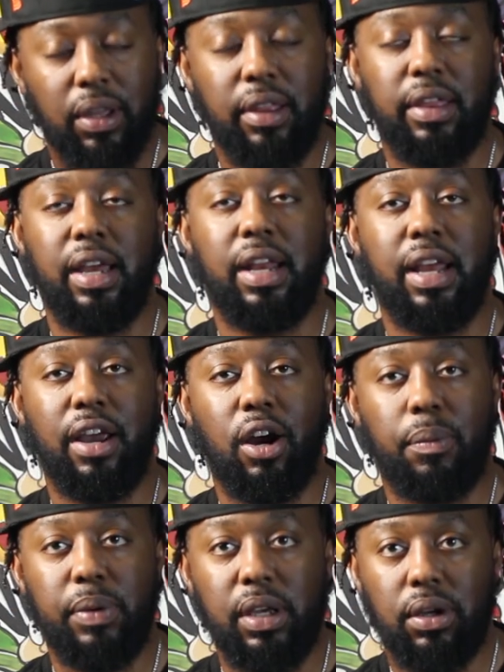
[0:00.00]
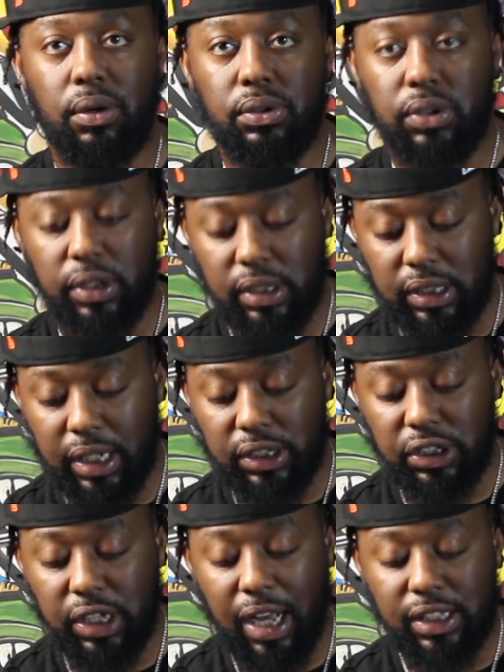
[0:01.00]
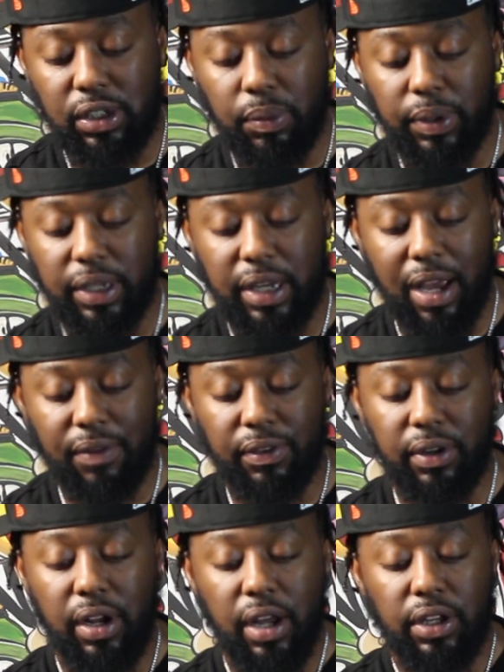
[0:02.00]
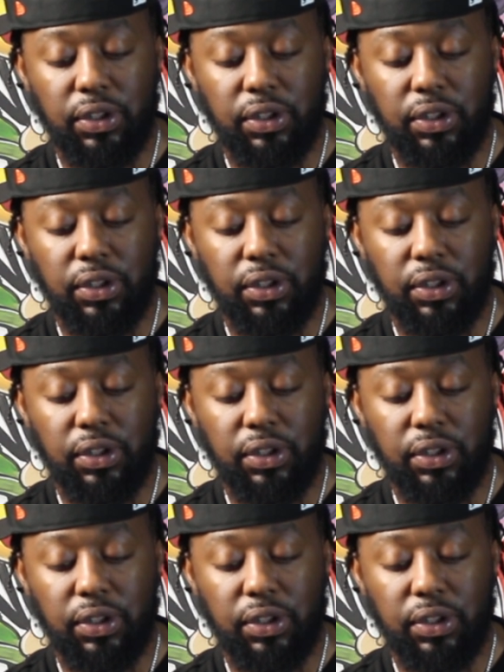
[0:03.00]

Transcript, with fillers: Then ARP goes on and says, Shata would never.